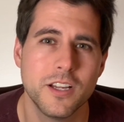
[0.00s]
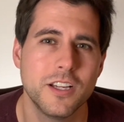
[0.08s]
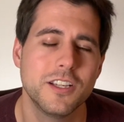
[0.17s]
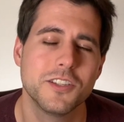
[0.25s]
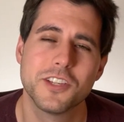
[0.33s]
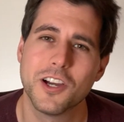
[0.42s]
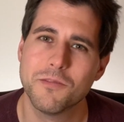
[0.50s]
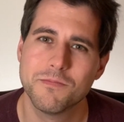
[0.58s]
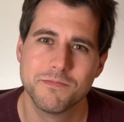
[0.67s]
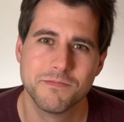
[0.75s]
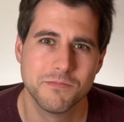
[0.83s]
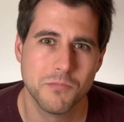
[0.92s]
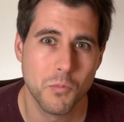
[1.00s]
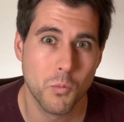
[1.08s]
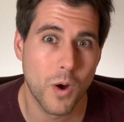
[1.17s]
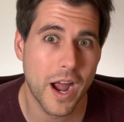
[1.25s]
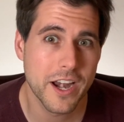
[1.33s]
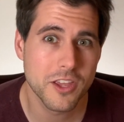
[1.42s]
So,
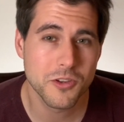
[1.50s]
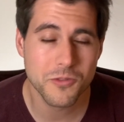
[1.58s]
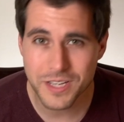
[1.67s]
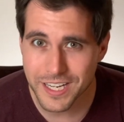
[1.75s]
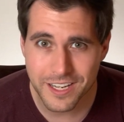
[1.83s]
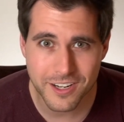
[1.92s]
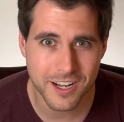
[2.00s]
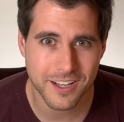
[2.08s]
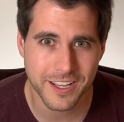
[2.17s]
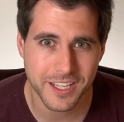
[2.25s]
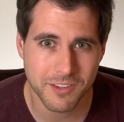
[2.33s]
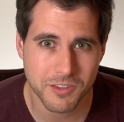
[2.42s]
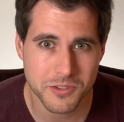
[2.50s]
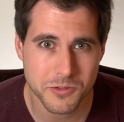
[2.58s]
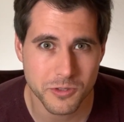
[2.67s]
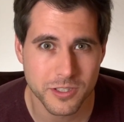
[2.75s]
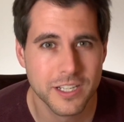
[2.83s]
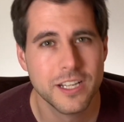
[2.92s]
why do you need an online giving
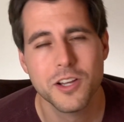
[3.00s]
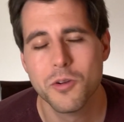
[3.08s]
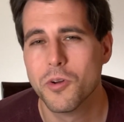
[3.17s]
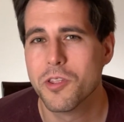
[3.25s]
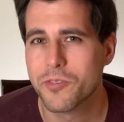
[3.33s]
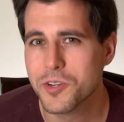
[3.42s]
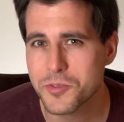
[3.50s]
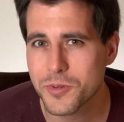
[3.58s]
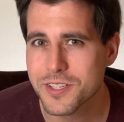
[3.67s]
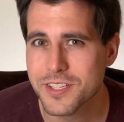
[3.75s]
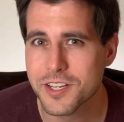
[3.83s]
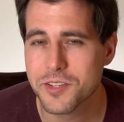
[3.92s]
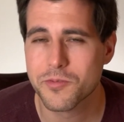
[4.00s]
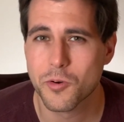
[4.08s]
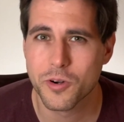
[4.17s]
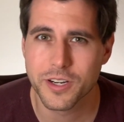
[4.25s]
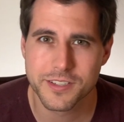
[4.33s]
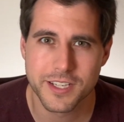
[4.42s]
tool? Well, the first reason is
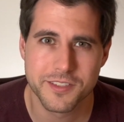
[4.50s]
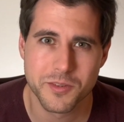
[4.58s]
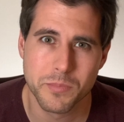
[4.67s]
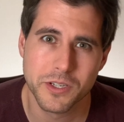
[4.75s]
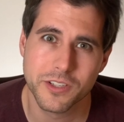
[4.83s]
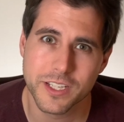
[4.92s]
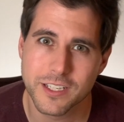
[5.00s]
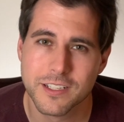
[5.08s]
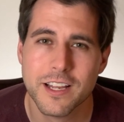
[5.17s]
for accessibility.